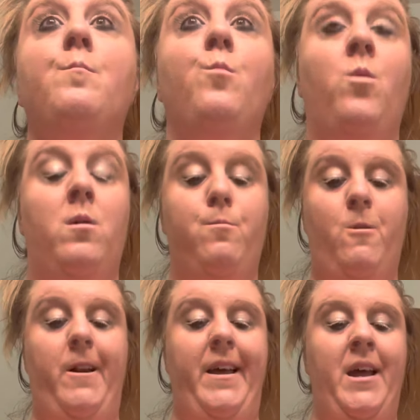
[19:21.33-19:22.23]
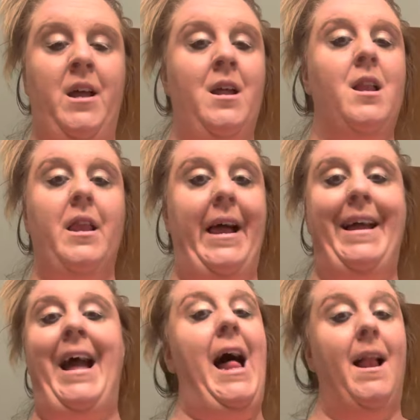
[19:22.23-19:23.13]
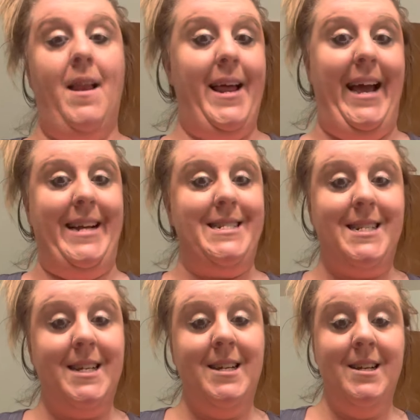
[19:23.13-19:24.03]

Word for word: more pretty, like elegant.